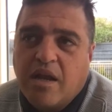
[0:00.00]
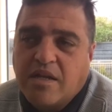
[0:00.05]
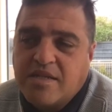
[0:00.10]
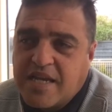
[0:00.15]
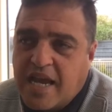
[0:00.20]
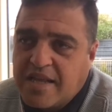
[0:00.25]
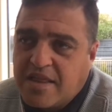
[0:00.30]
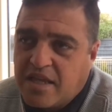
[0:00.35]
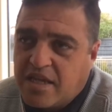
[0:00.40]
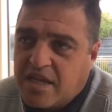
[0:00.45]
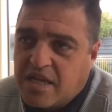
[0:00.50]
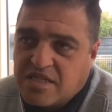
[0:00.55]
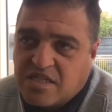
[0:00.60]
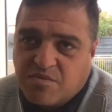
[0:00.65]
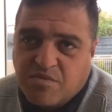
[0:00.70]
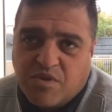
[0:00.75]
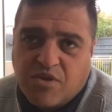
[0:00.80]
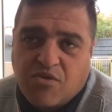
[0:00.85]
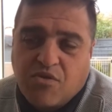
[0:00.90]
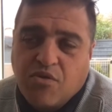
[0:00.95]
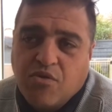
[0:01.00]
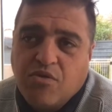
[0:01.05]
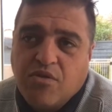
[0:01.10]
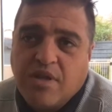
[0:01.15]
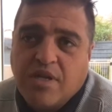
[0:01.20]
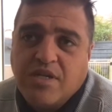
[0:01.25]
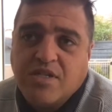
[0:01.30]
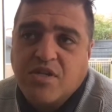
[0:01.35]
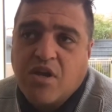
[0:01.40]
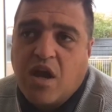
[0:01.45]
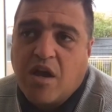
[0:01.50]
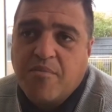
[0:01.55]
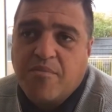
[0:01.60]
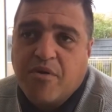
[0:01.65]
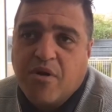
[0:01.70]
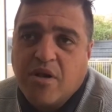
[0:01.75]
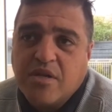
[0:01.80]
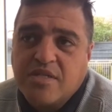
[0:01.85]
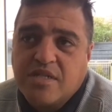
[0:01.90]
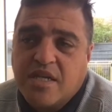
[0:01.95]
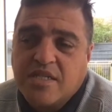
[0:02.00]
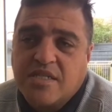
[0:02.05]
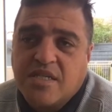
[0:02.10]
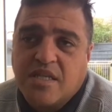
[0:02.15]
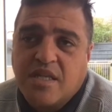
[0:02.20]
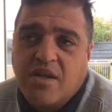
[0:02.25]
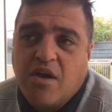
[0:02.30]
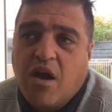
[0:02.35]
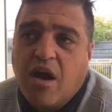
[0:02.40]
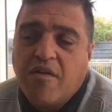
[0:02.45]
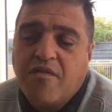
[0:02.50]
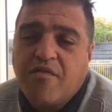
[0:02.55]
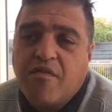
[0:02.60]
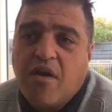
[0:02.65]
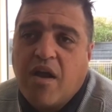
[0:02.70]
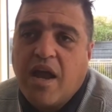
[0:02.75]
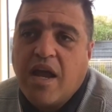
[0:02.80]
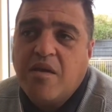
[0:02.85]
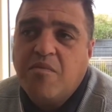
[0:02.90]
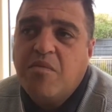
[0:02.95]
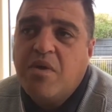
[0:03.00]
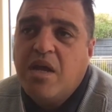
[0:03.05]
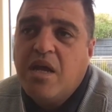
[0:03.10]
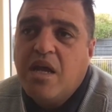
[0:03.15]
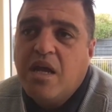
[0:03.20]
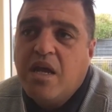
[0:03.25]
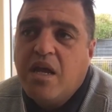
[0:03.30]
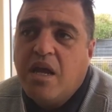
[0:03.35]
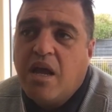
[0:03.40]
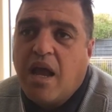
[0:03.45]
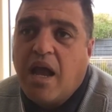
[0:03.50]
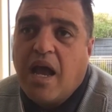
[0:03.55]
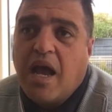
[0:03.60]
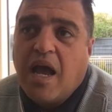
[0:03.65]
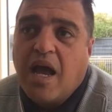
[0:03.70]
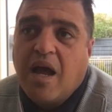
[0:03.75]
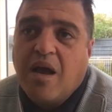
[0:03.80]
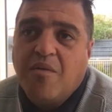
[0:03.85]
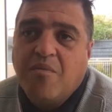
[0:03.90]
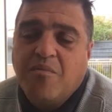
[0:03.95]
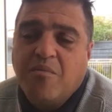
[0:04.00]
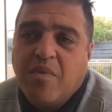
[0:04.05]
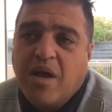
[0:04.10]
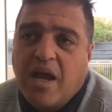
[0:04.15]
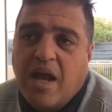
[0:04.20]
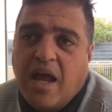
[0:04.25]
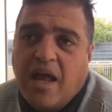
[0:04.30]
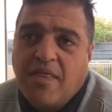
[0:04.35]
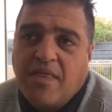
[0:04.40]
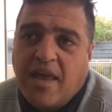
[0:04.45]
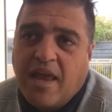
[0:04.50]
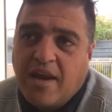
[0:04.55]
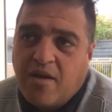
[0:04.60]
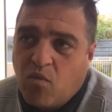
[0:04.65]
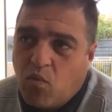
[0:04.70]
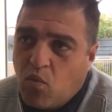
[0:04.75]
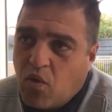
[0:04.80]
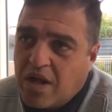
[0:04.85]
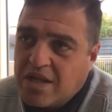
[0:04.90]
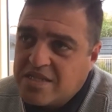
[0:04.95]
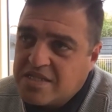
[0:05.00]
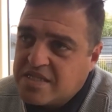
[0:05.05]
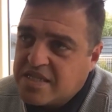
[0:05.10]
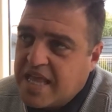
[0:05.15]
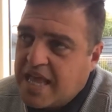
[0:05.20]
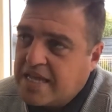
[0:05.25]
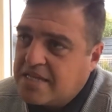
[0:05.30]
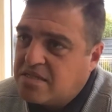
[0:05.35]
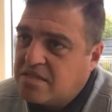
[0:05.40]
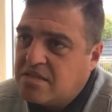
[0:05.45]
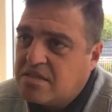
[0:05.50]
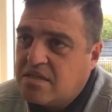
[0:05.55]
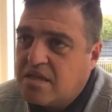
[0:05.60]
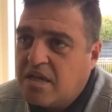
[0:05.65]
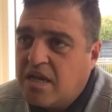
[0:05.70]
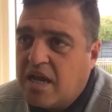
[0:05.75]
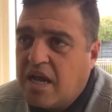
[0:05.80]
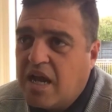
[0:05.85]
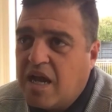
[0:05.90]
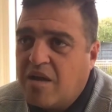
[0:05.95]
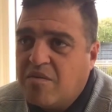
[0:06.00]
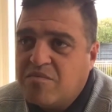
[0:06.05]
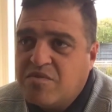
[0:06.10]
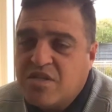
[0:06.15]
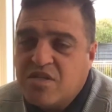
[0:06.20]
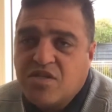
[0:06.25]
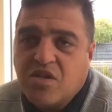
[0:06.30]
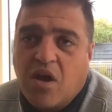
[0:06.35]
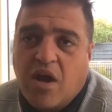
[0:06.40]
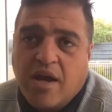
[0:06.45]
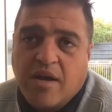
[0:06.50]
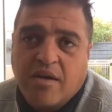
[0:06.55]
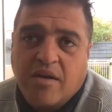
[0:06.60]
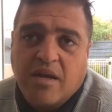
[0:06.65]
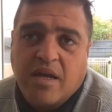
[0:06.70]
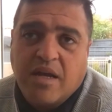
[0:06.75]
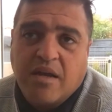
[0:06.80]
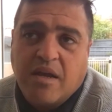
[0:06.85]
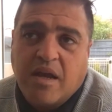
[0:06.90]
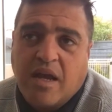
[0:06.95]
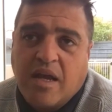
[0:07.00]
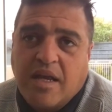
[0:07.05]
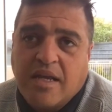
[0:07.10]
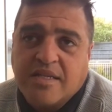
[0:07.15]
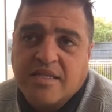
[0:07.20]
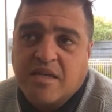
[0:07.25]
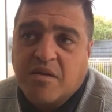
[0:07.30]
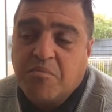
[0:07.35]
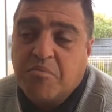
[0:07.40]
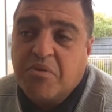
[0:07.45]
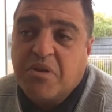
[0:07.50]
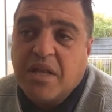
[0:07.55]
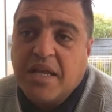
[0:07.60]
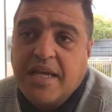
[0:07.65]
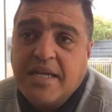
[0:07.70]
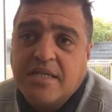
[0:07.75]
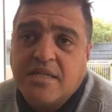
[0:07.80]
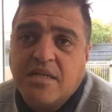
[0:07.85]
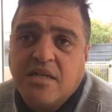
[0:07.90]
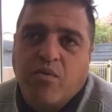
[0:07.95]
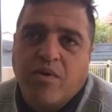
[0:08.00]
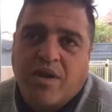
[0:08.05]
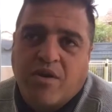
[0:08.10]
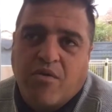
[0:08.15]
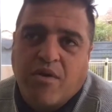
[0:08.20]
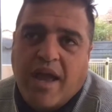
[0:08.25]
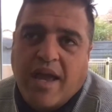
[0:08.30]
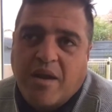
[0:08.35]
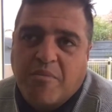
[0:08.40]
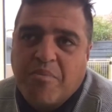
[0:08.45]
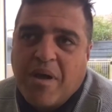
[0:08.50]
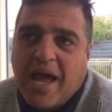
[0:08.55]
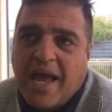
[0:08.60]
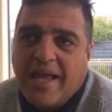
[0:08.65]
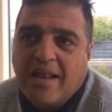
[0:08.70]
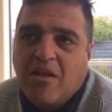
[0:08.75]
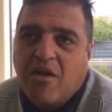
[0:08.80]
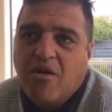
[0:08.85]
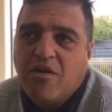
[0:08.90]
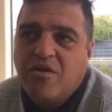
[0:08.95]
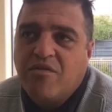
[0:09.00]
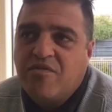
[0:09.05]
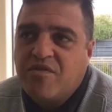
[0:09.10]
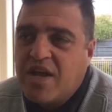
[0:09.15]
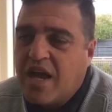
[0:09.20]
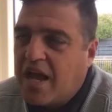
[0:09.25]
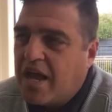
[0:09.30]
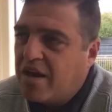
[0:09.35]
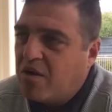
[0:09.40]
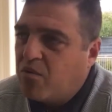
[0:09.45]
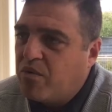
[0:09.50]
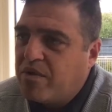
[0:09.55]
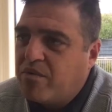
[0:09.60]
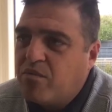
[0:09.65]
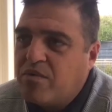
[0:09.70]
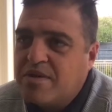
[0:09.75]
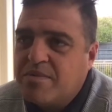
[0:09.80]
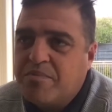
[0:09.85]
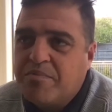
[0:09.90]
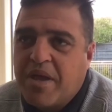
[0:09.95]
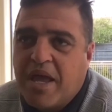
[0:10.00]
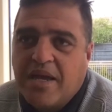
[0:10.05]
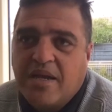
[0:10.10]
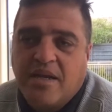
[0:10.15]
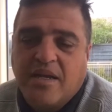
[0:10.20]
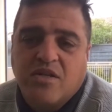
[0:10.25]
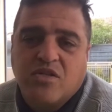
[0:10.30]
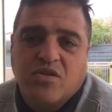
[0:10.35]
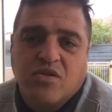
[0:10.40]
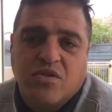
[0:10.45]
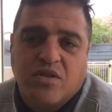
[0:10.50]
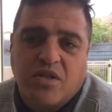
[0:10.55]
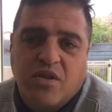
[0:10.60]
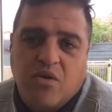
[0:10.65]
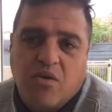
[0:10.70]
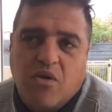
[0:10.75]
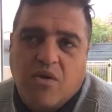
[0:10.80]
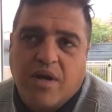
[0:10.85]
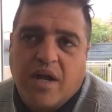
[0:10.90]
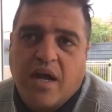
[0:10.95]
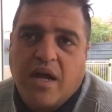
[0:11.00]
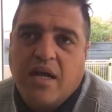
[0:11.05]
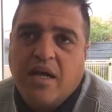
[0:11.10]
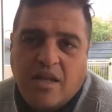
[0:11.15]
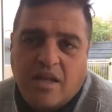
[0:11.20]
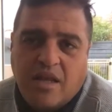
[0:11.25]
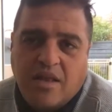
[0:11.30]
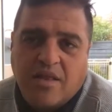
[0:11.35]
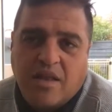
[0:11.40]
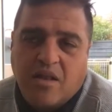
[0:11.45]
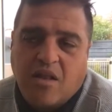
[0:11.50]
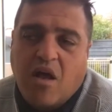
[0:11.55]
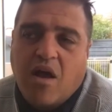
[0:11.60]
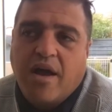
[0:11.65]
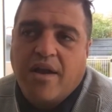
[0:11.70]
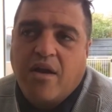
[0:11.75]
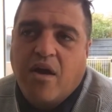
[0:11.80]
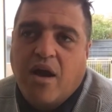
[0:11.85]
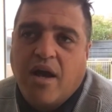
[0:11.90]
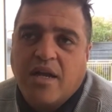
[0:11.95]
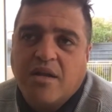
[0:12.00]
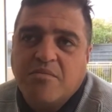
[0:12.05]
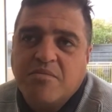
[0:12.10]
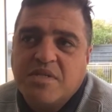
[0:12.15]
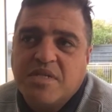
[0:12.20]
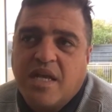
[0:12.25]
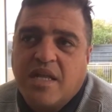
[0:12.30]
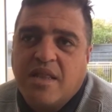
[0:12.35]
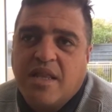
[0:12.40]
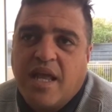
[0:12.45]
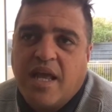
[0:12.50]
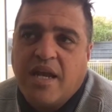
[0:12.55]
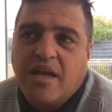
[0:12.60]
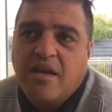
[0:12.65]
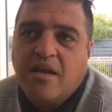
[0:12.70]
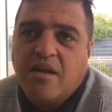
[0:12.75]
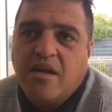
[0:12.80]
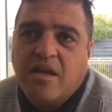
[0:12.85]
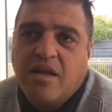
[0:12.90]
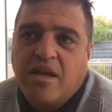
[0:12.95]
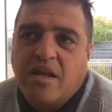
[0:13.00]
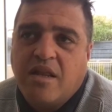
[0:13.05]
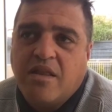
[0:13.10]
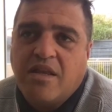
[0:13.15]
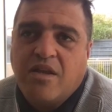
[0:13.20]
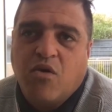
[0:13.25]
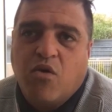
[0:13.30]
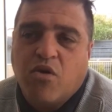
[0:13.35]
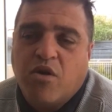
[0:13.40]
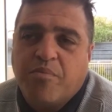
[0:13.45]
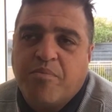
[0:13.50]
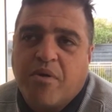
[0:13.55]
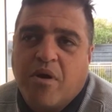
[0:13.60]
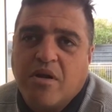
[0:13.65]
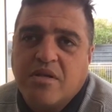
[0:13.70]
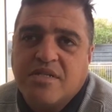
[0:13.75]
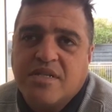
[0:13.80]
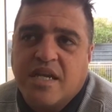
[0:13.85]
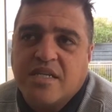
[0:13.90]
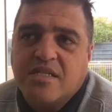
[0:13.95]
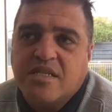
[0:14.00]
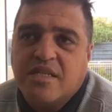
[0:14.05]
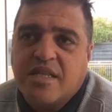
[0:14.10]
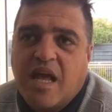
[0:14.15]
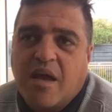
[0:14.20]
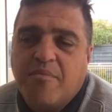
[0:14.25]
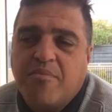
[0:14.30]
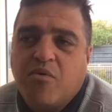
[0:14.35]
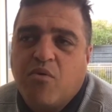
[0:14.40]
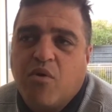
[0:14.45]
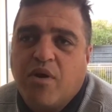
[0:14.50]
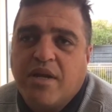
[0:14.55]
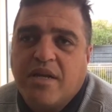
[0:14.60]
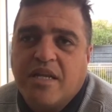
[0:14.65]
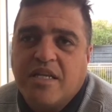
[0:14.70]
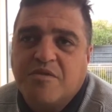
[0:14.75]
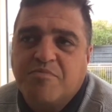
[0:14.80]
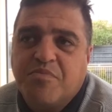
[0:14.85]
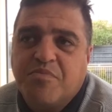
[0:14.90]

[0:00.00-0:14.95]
take the customer through the design process in the iframe, and then once that's design is complete, we create a payload of data. We append it to the order in the line items, and then the order process at that point